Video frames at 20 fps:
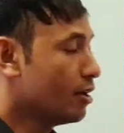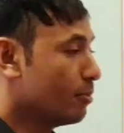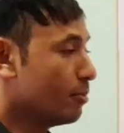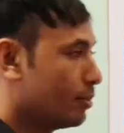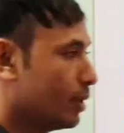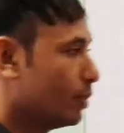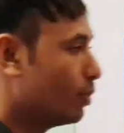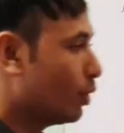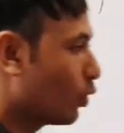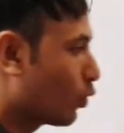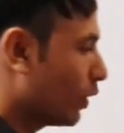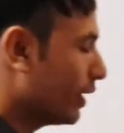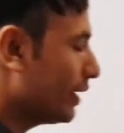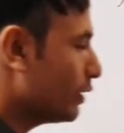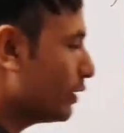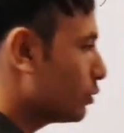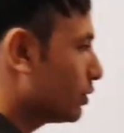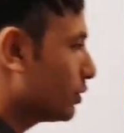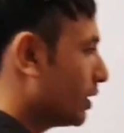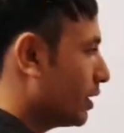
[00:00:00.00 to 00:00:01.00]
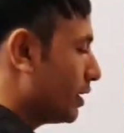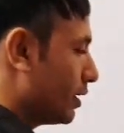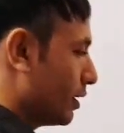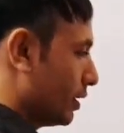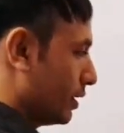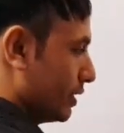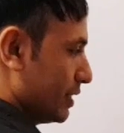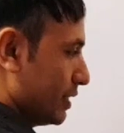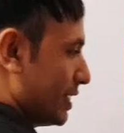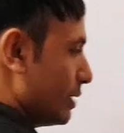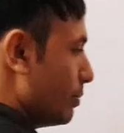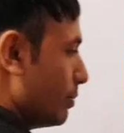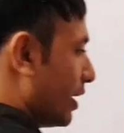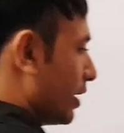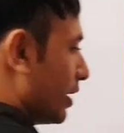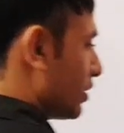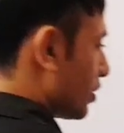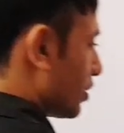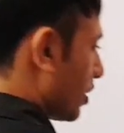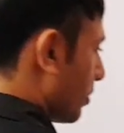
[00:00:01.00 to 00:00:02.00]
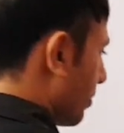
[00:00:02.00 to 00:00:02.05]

going to the demerits of Mendeleev's